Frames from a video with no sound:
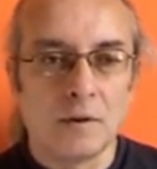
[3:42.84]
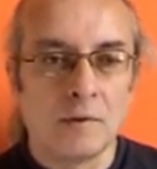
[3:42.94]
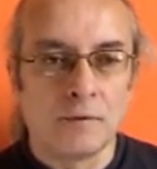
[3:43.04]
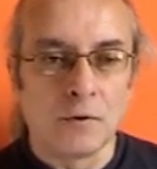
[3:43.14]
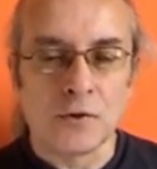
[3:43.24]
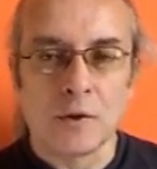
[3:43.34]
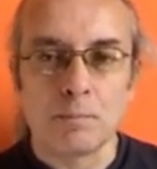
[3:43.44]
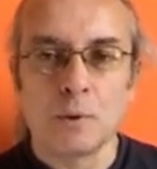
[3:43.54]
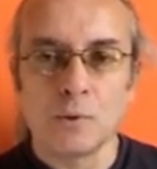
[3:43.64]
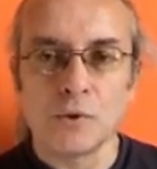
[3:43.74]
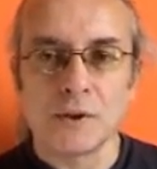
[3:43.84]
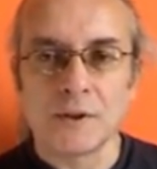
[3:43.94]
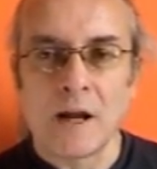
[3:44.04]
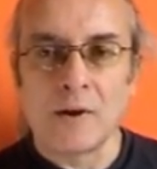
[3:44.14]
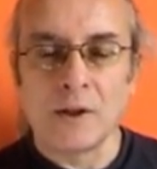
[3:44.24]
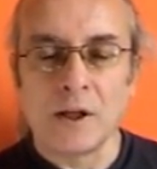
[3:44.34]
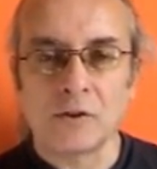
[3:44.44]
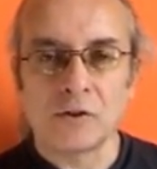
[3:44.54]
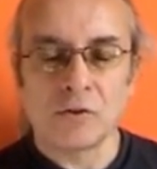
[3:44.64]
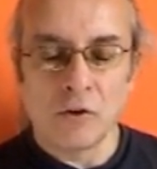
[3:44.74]
the force that pulls it down
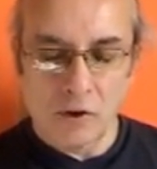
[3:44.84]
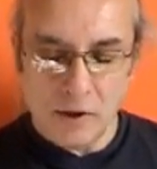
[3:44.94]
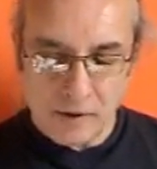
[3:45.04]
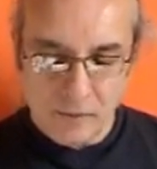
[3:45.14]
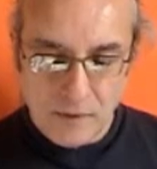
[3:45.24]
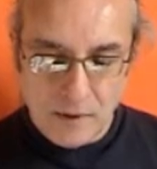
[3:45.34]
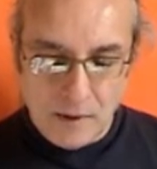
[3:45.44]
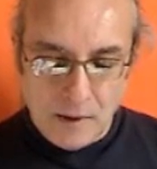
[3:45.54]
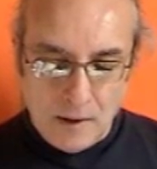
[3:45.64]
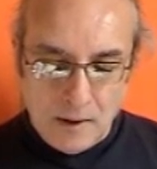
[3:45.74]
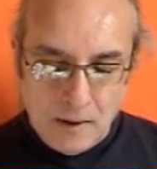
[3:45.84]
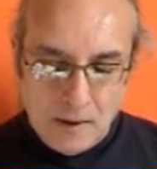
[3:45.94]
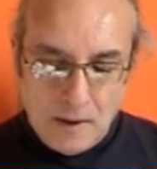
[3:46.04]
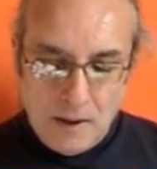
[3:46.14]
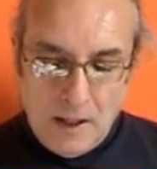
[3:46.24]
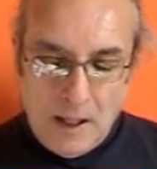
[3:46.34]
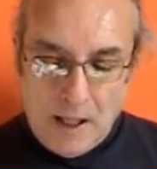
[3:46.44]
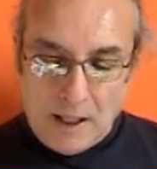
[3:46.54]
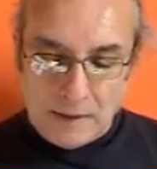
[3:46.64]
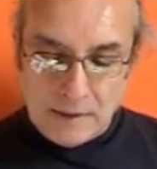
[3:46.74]
gets stronger.
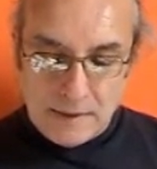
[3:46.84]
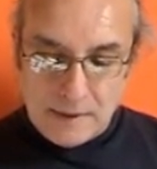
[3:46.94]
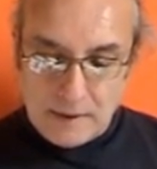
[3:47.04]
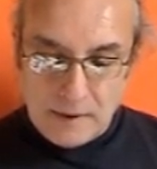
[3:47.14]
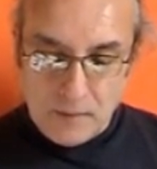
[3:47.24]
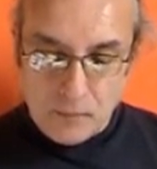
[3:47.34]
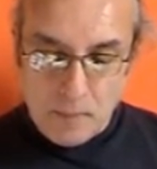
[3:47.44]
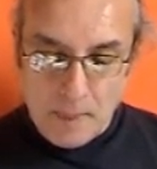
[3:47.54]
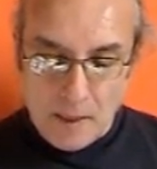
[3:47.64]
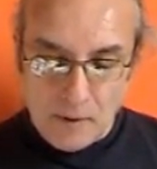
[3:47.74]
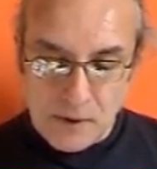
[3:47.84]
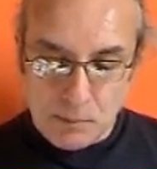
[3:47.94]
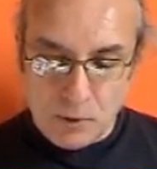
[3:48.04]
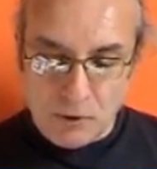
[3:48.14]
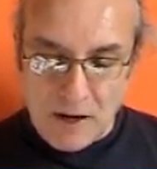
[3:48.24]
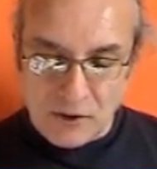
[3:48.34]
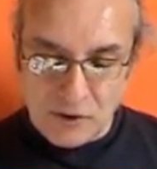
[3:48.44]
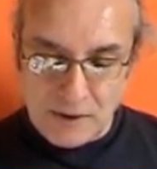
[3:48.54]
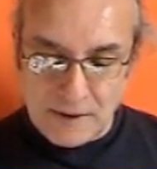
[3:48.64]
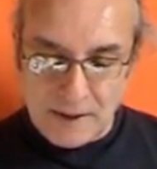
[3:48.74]
And there's a
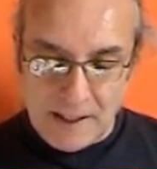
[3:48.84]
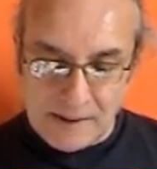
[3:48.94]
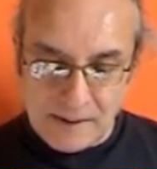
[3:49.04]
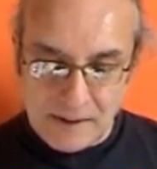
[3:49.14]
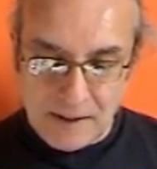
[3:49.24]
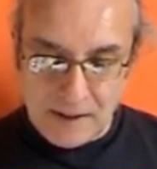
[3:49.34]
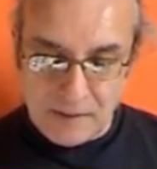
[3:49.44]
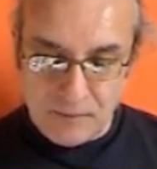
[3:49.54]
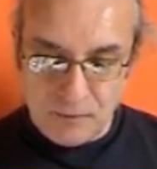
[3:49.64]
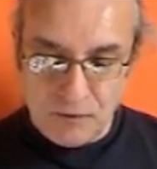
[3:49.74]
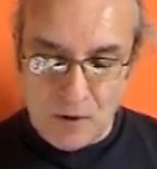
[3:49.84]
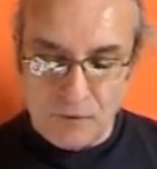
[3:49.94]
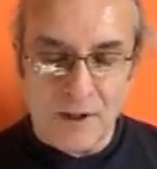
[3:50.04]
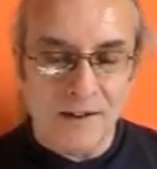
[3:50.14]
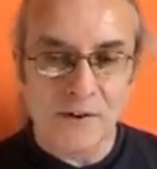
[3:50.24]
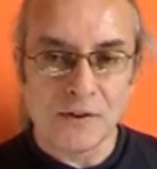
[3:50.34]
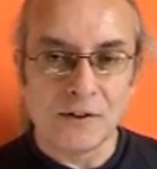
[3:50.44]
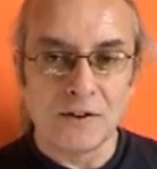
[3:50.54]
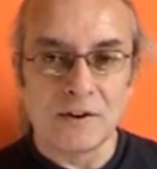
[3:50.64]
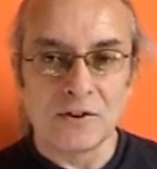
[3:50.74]
progression indicated here of denser
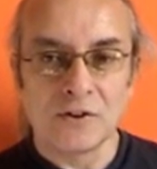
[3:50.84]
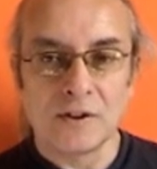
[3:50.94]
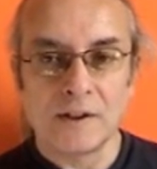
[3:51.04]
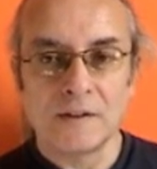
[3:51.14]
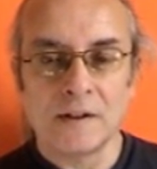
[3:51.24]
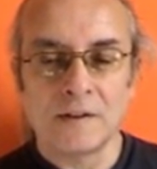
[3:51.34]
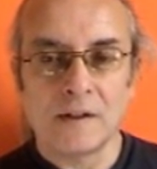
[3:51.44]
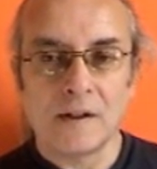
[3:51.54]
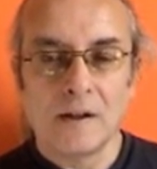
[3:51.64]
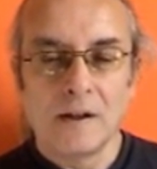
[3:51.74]
conditioning, and